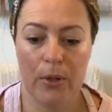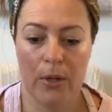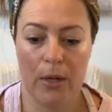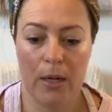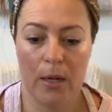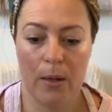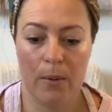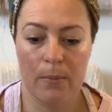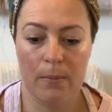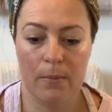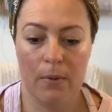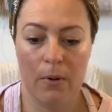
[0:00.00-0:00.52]

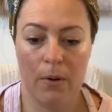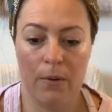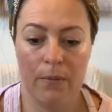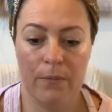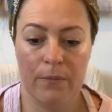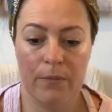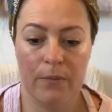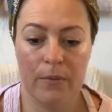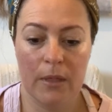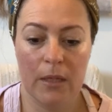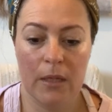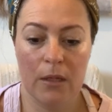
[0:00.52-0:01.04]

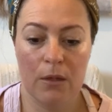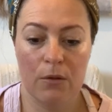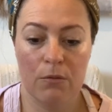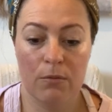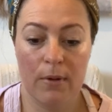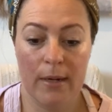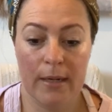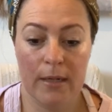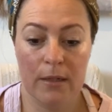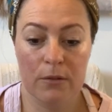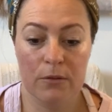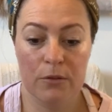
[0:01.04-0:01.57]
on the
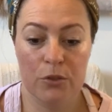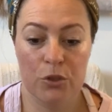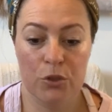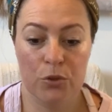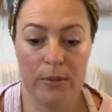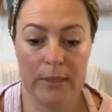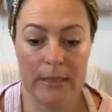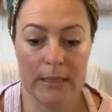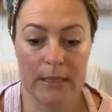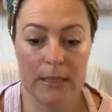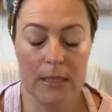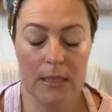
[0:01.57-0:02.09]
round
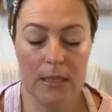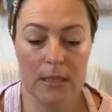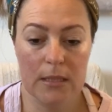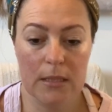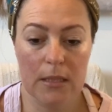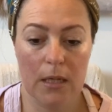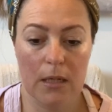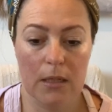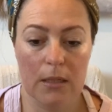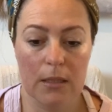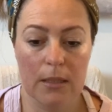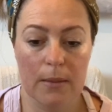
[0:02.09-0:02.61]
trees
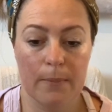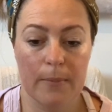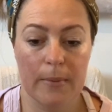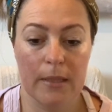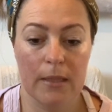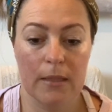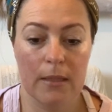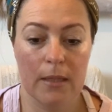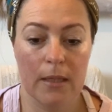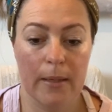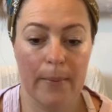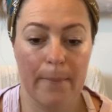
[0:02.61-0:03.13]

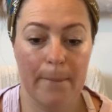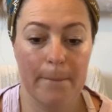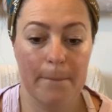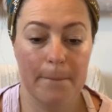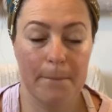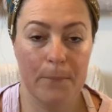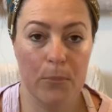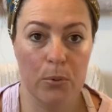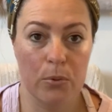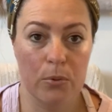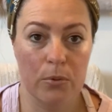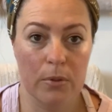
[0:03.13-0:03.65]
in the
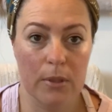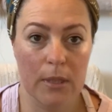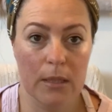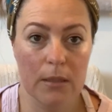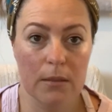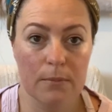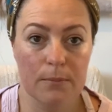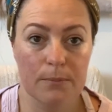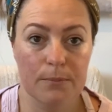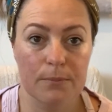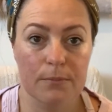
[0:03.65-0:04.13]
border,